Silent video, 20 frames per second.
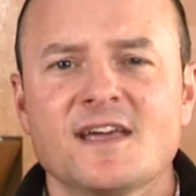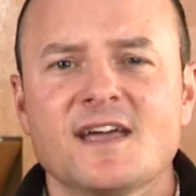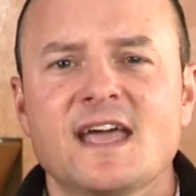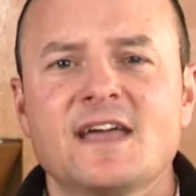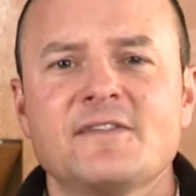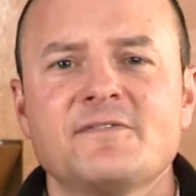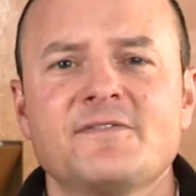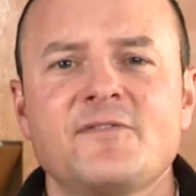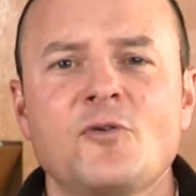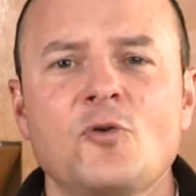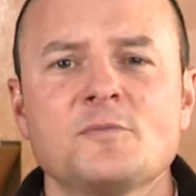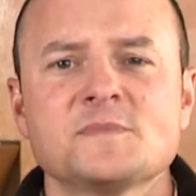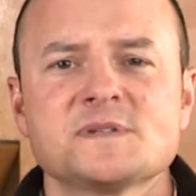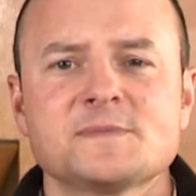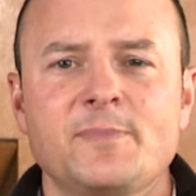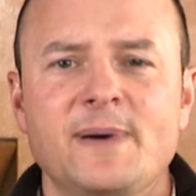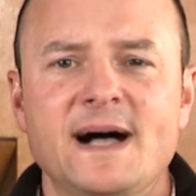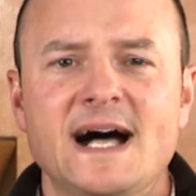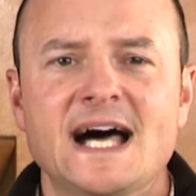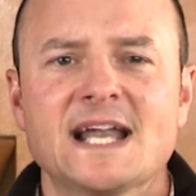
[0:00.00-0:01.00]
and forms
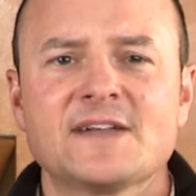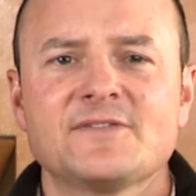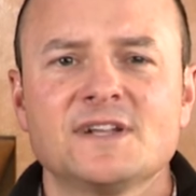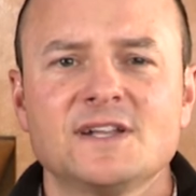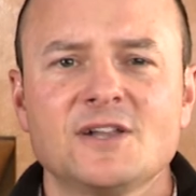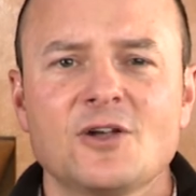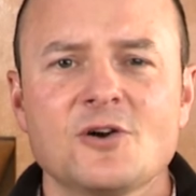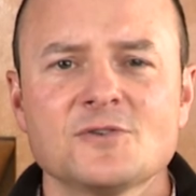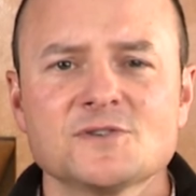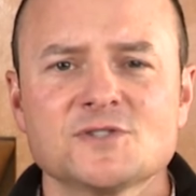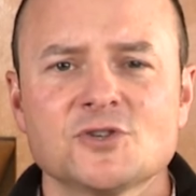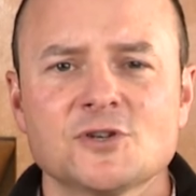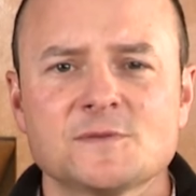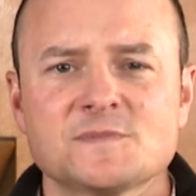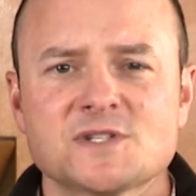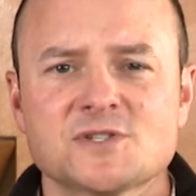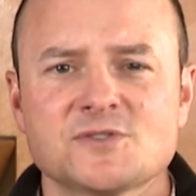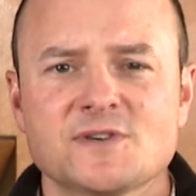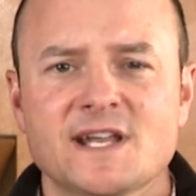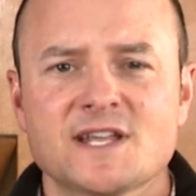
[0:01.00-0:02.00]
part of a long-term
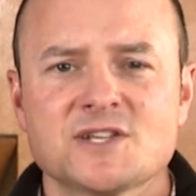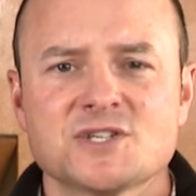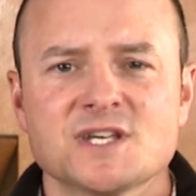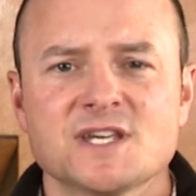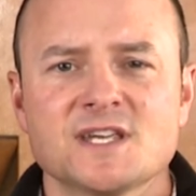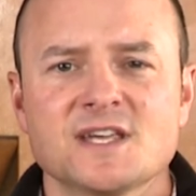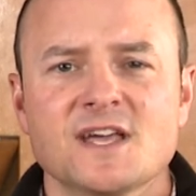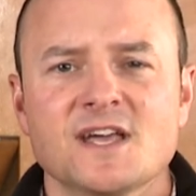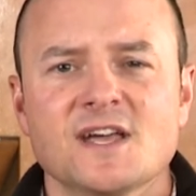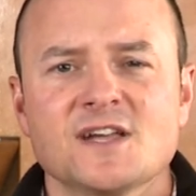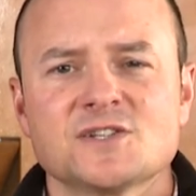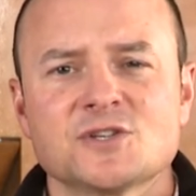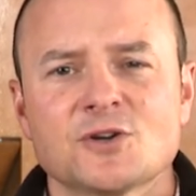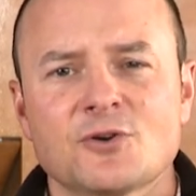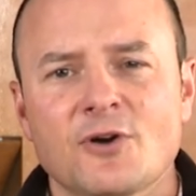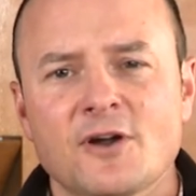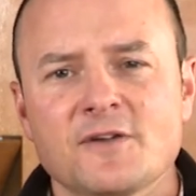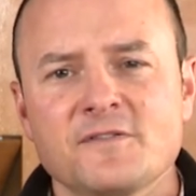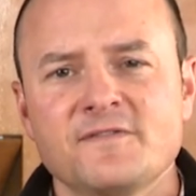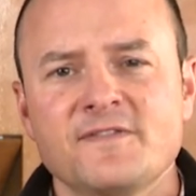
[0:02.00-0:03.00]
strategy to
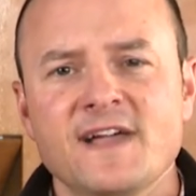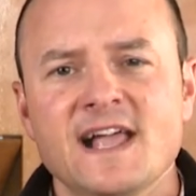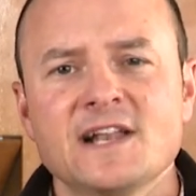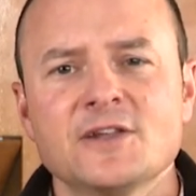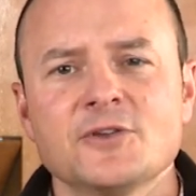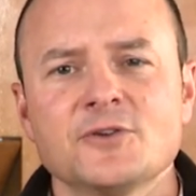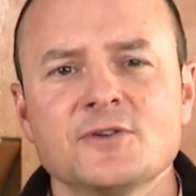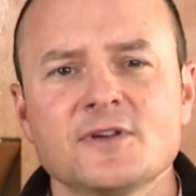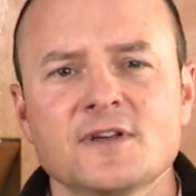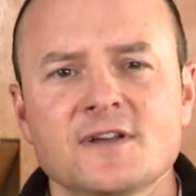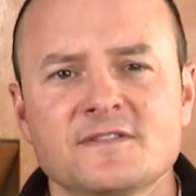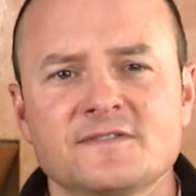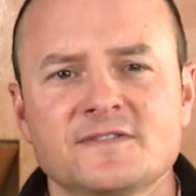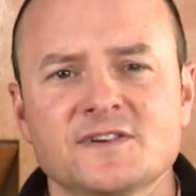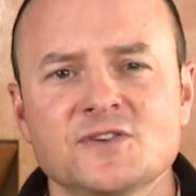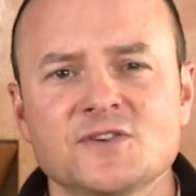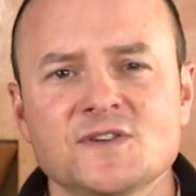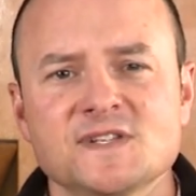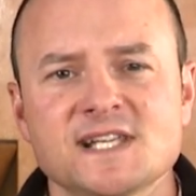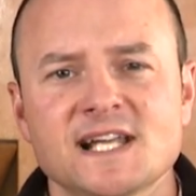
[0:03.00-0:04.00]
grow value for
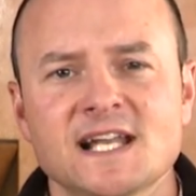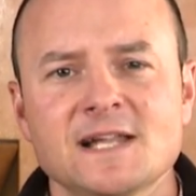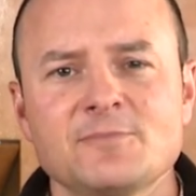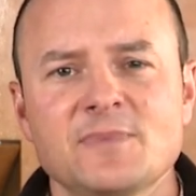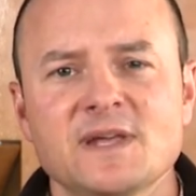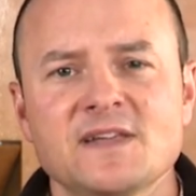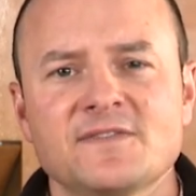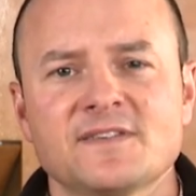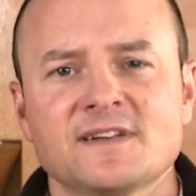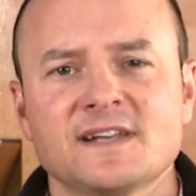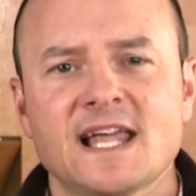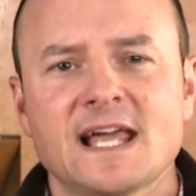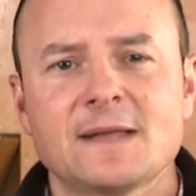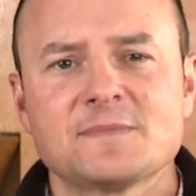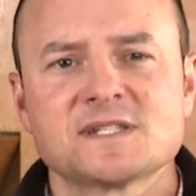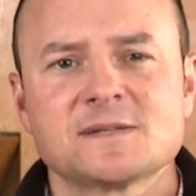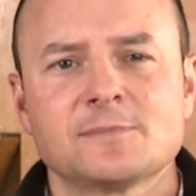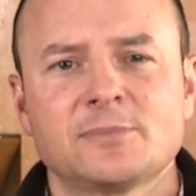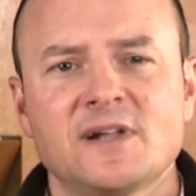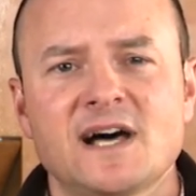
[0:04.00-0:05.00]
New Zealand beef and lamb
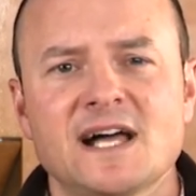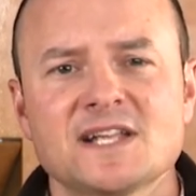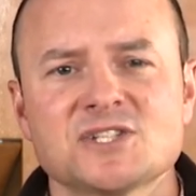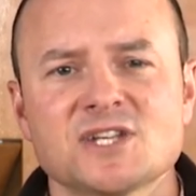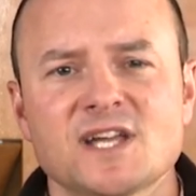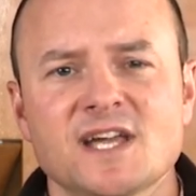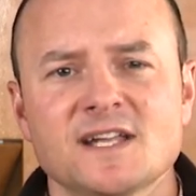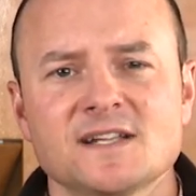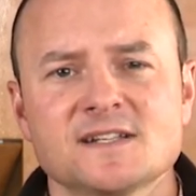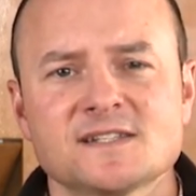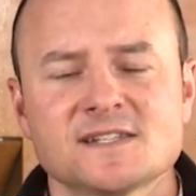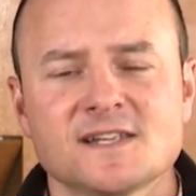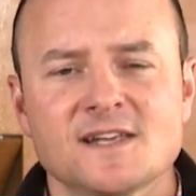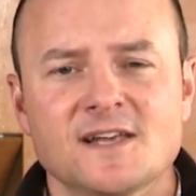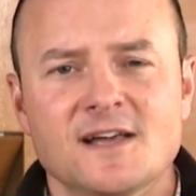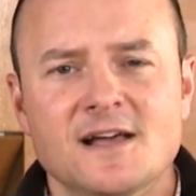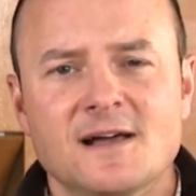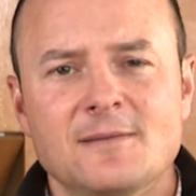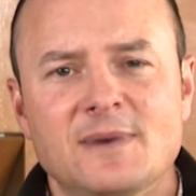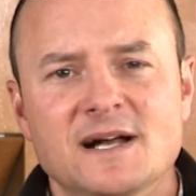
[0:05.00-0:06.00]
supply chains
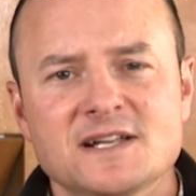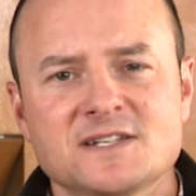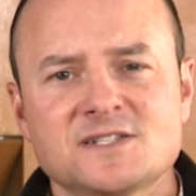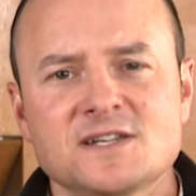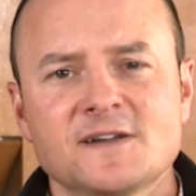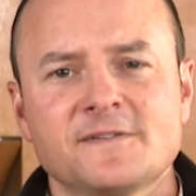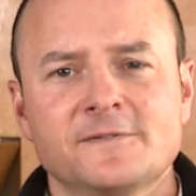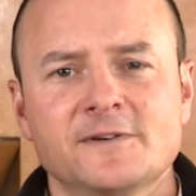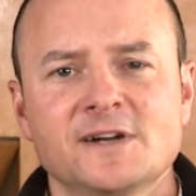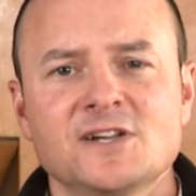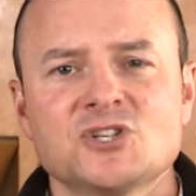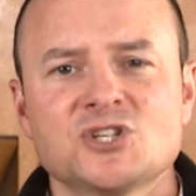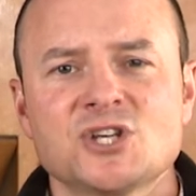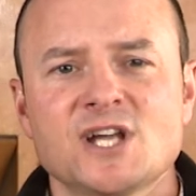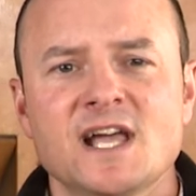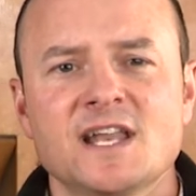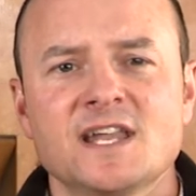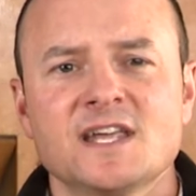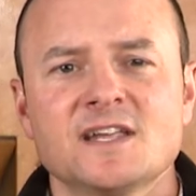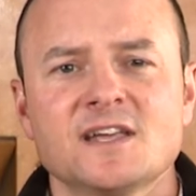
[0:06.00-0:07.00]
by
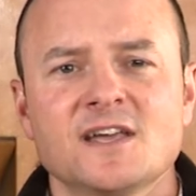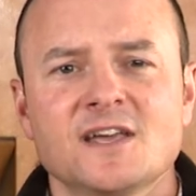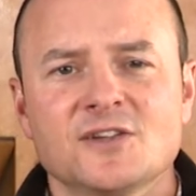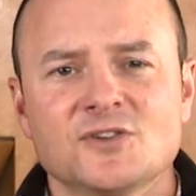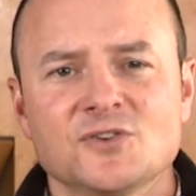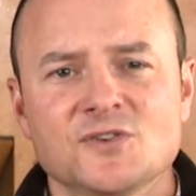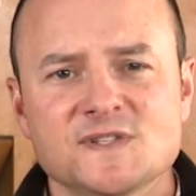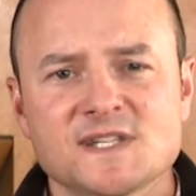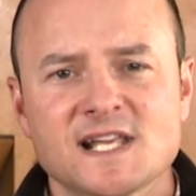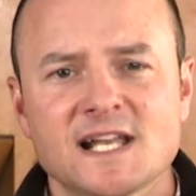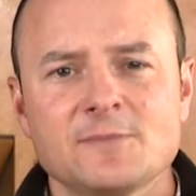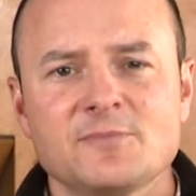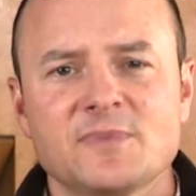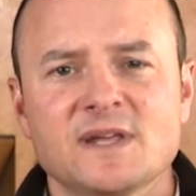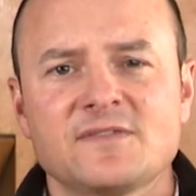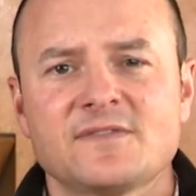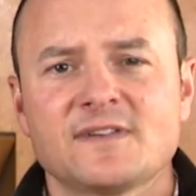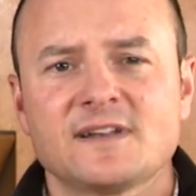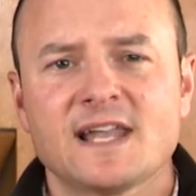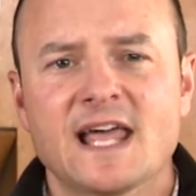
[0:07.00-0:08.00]
differentiating New Zealand
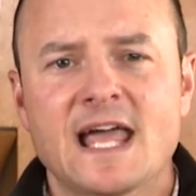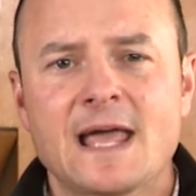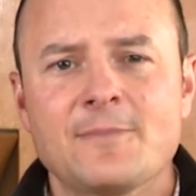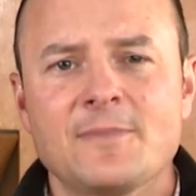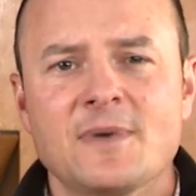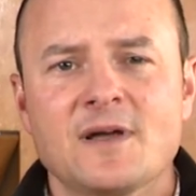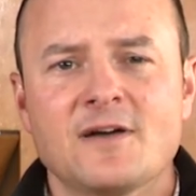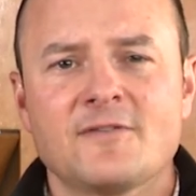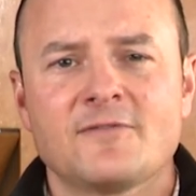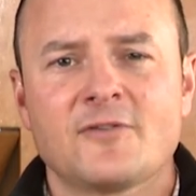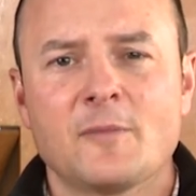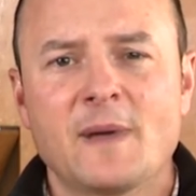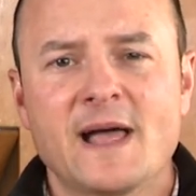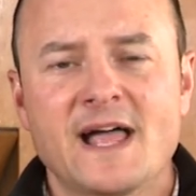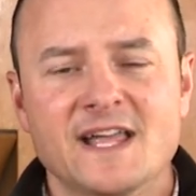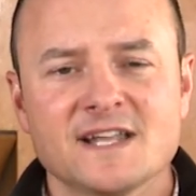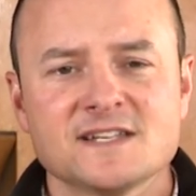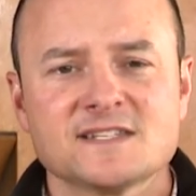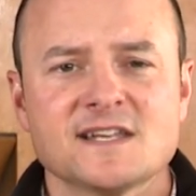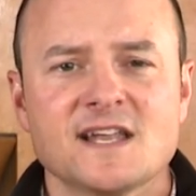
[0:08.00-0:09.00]
beef and lamb from our
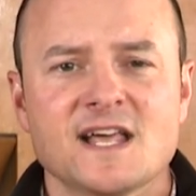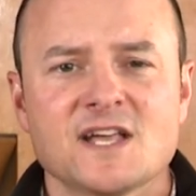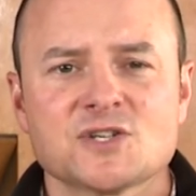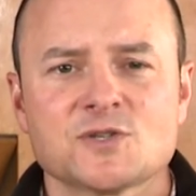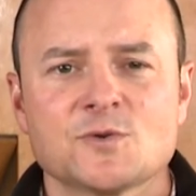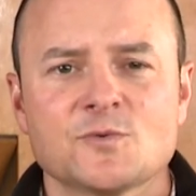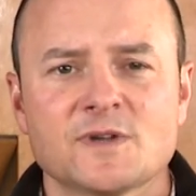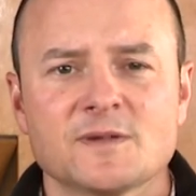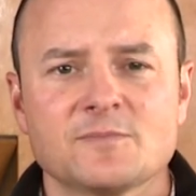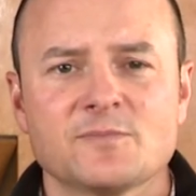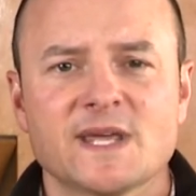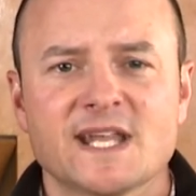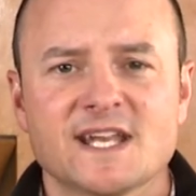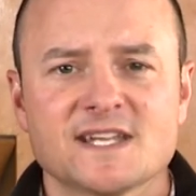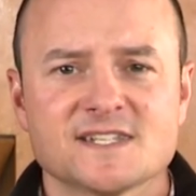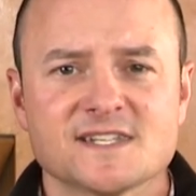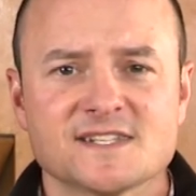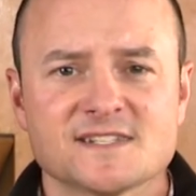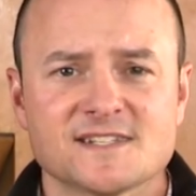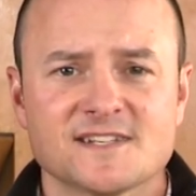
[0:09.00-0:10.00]
international
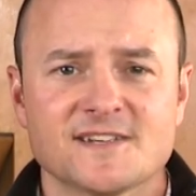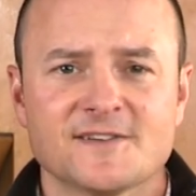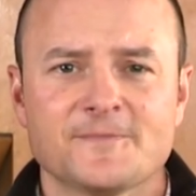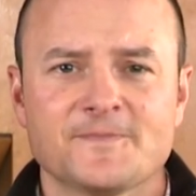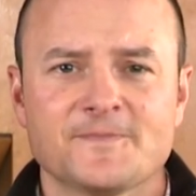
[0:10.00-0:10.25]
competitors.